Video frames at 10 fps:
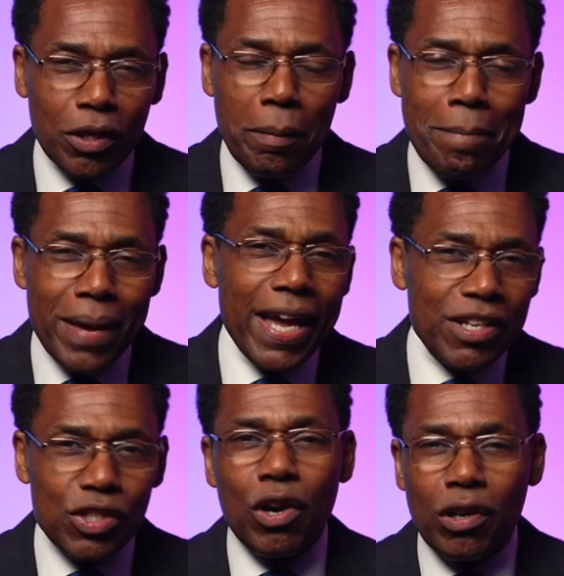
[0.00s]
you to
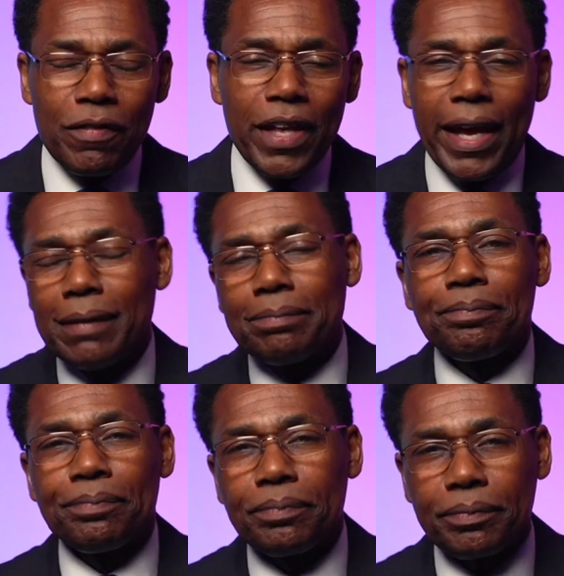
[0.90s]
imagine all of that.
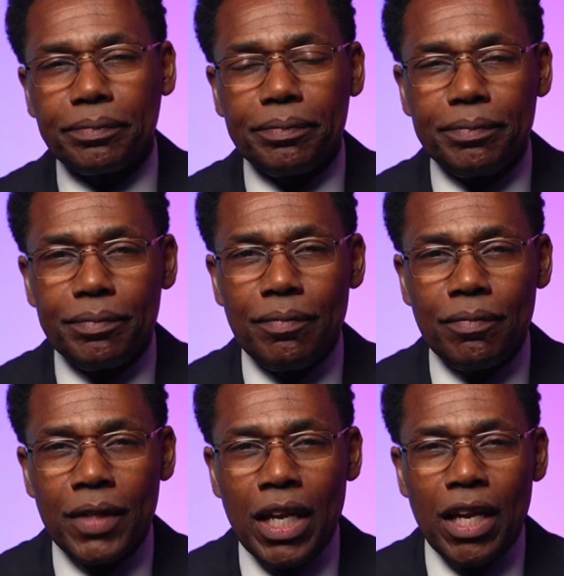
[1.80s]

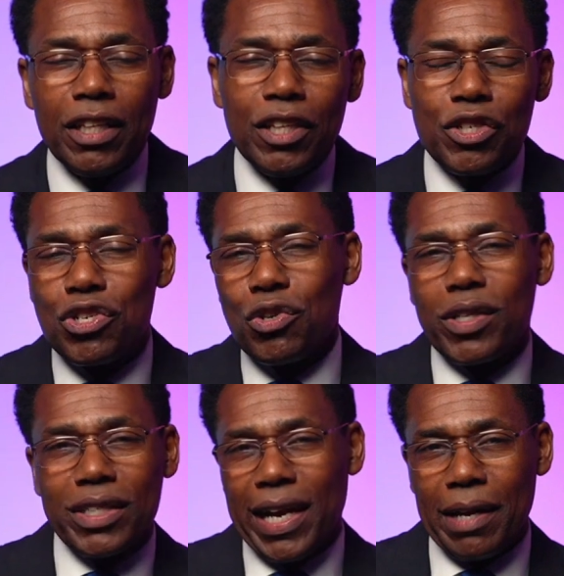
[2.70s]
And then a
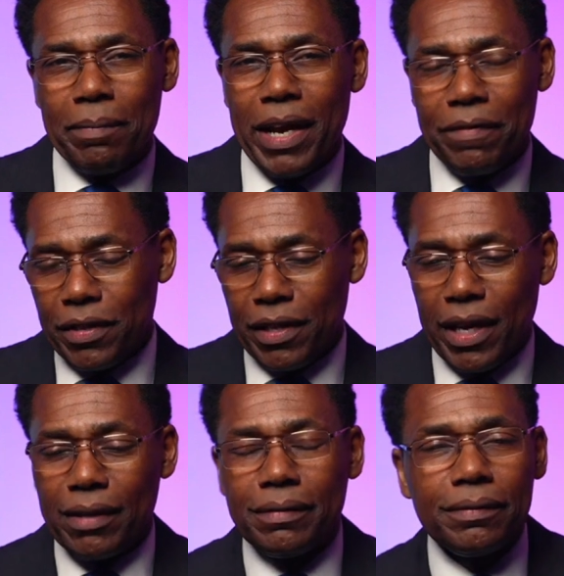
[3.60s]
short time after
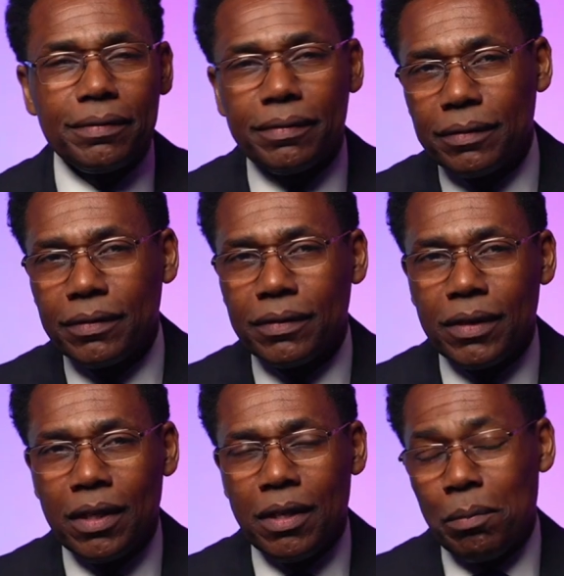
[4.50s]
that,
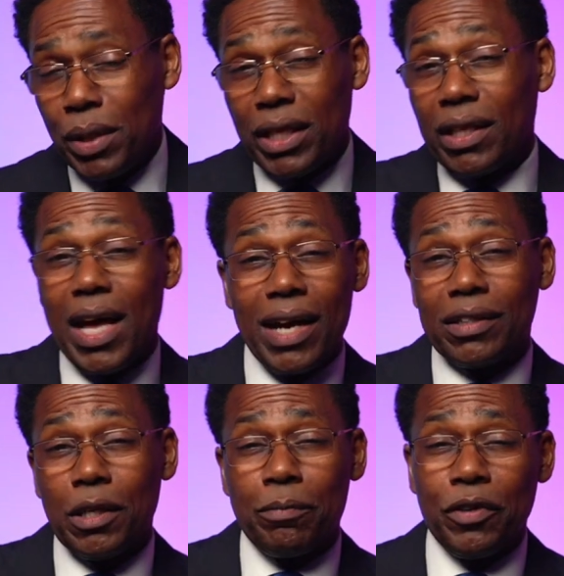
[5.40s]
being
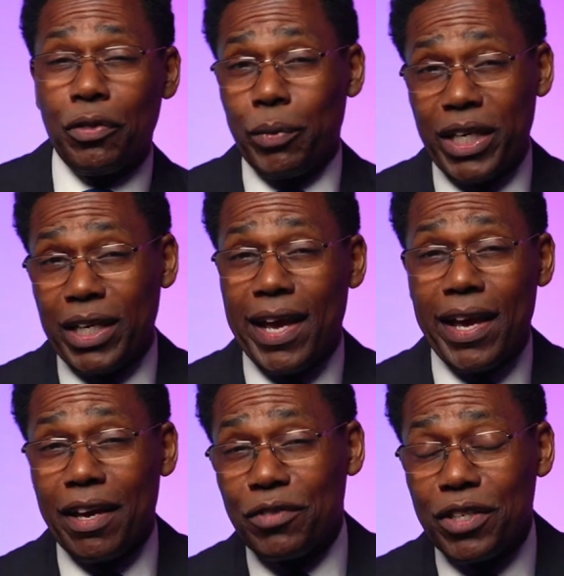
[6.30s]
locked up for
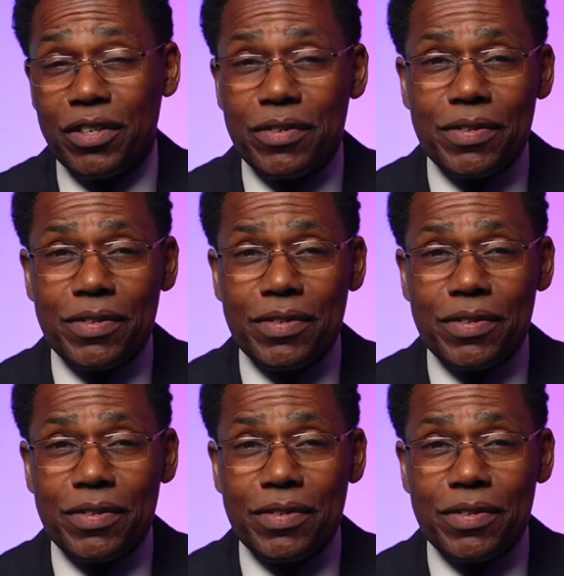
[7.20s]
3.5 years.